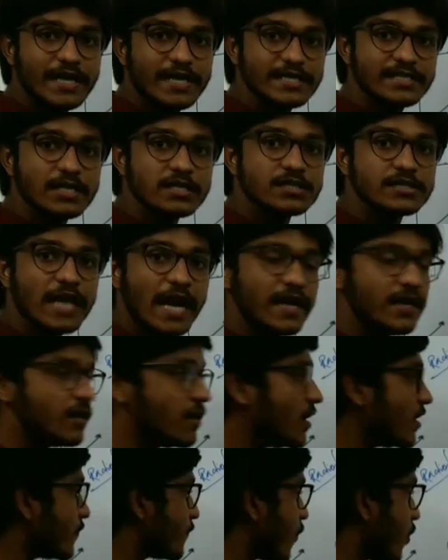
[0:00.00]
that is the
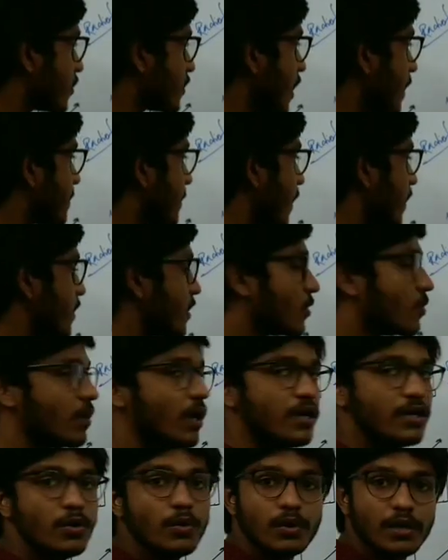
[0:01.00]
standard for that
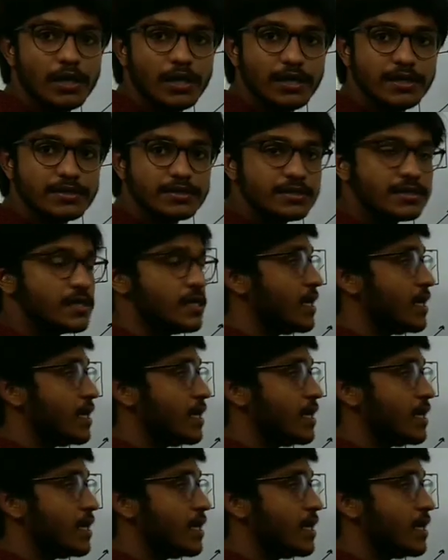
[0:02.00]
particular nucleus.